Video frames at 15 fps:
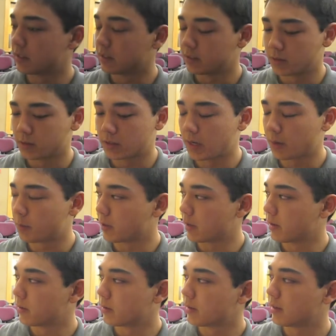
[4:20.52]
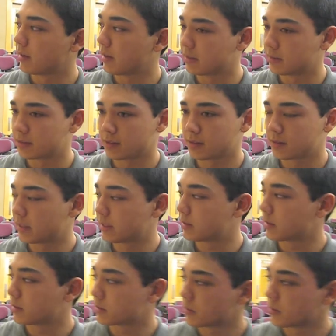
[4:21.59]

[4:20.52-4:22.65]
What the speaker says: is your top priority as a state treasurer?